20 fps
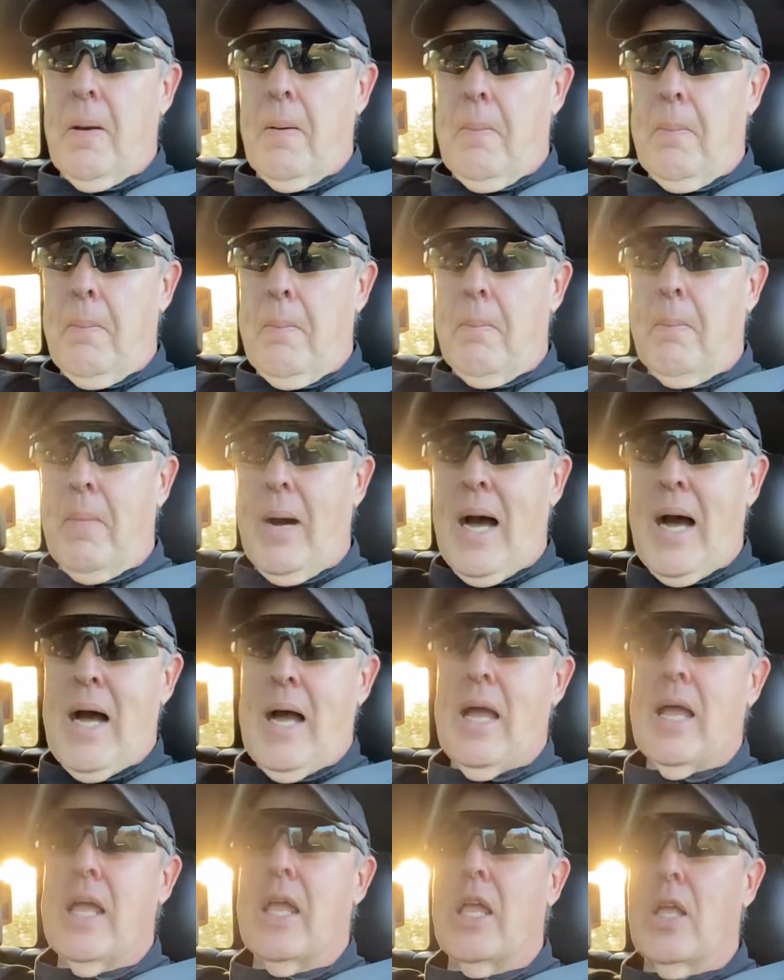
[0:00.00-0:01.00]

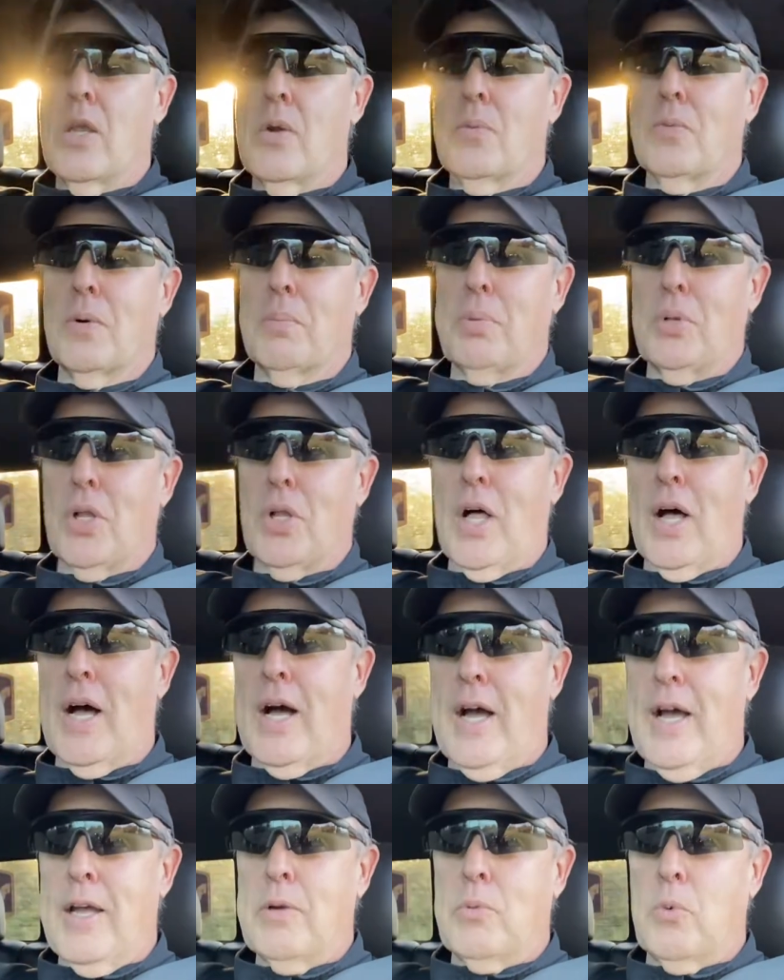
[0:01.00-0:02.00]
My
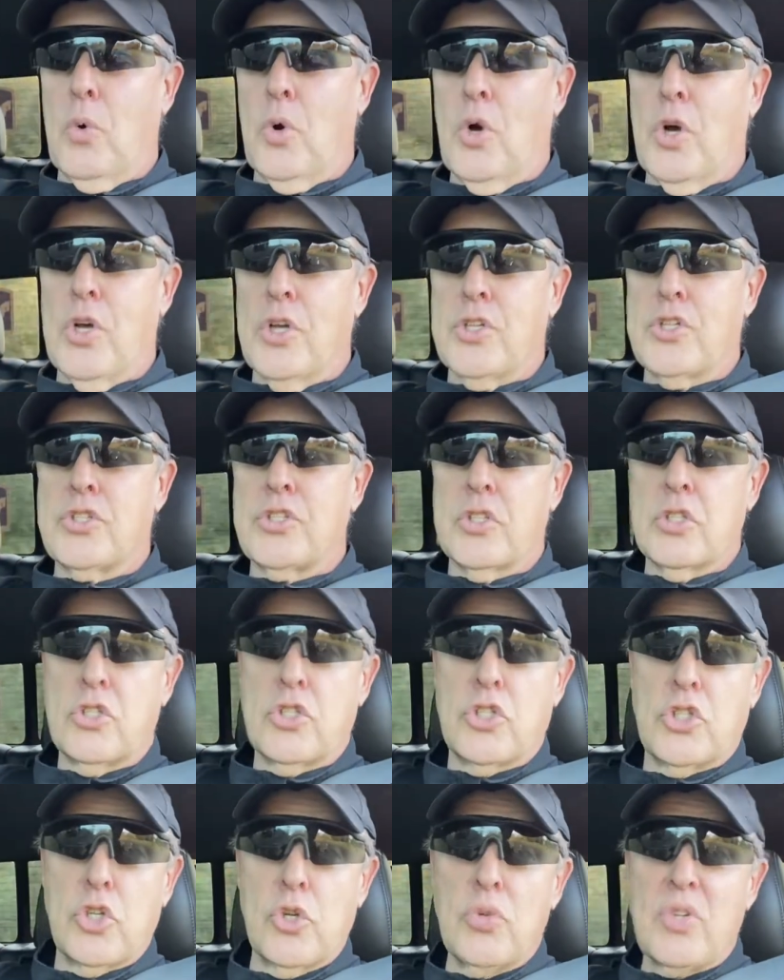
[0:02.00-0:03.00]
reply was
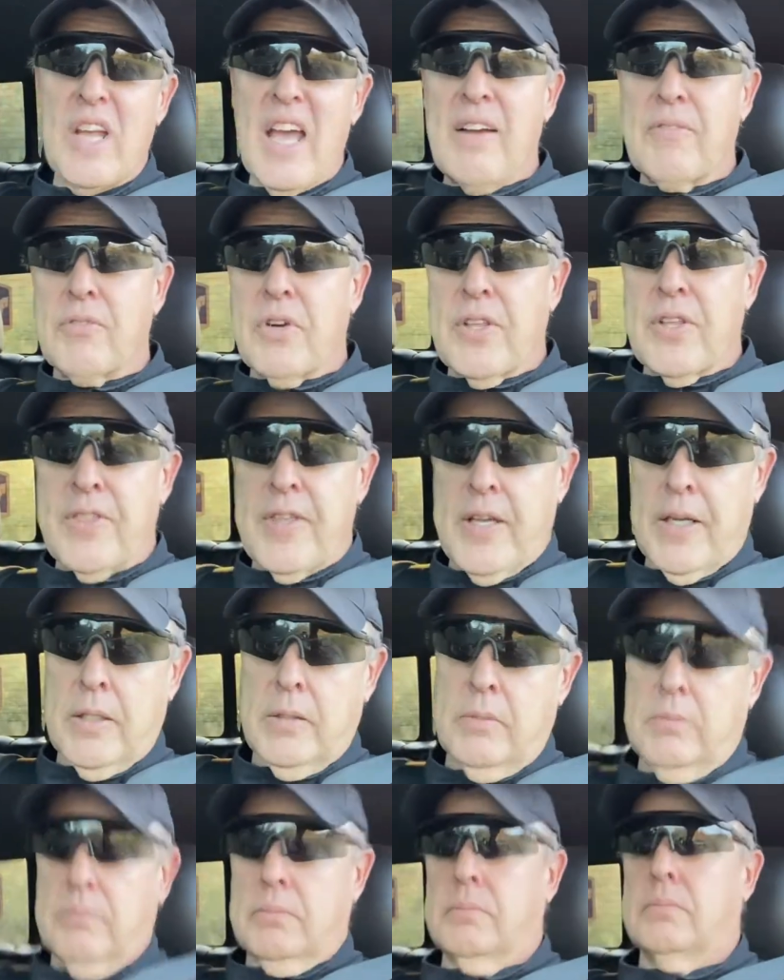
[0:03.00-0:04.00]
shoot
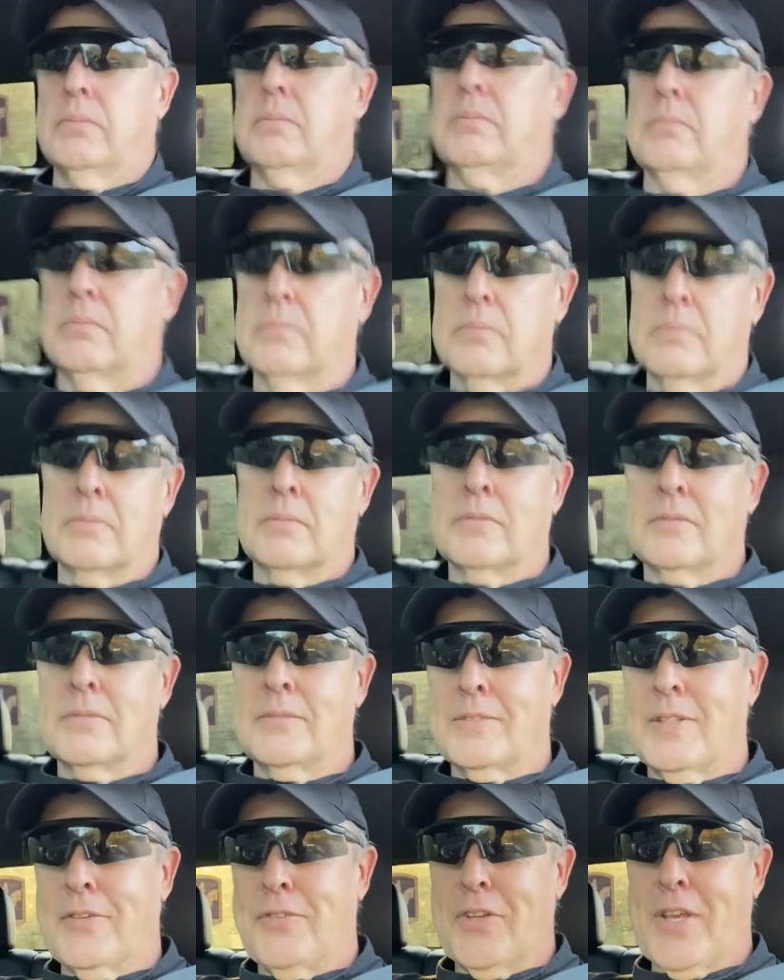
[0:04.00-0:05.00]

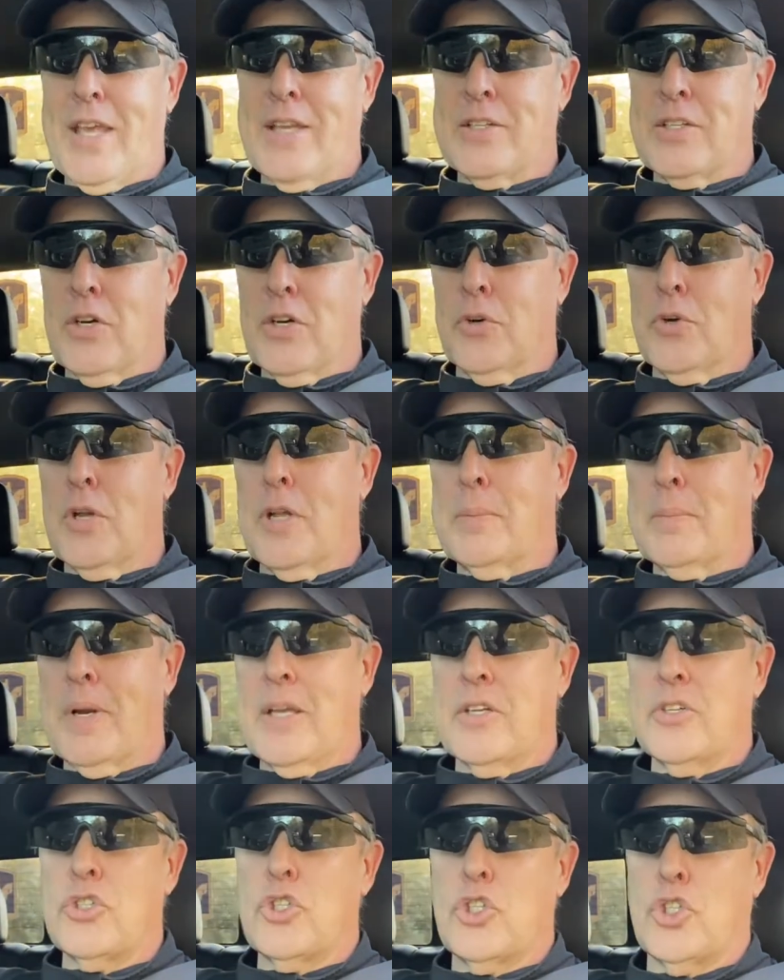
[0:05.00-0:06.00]
everything. If you can't tell who
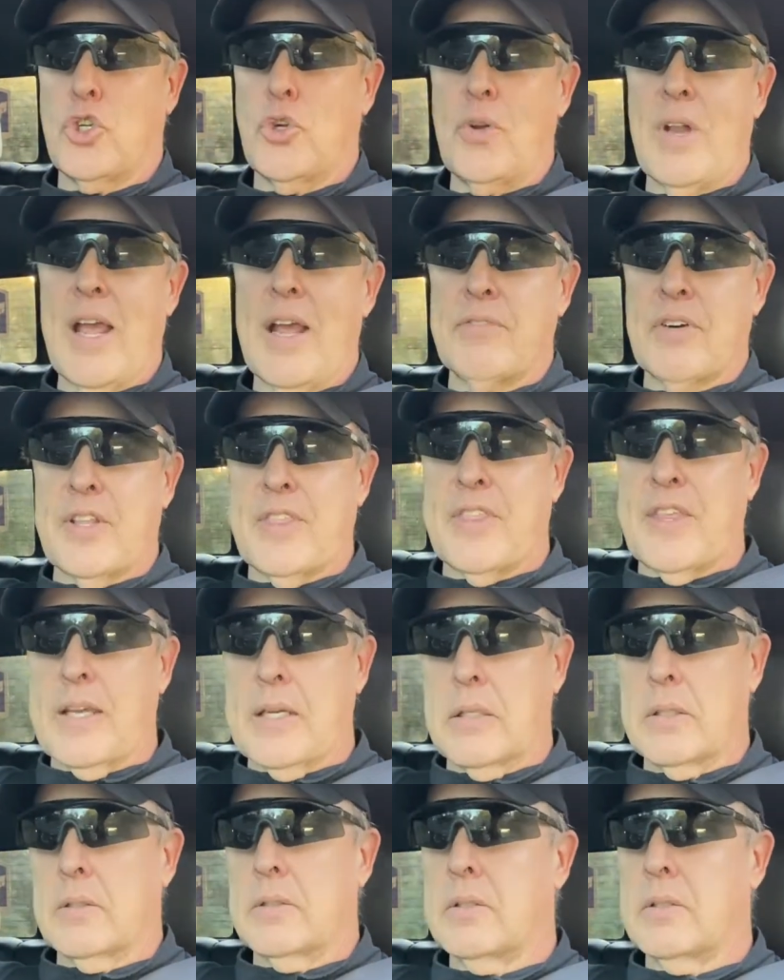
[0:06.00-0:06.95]
anybody is, shoot everything.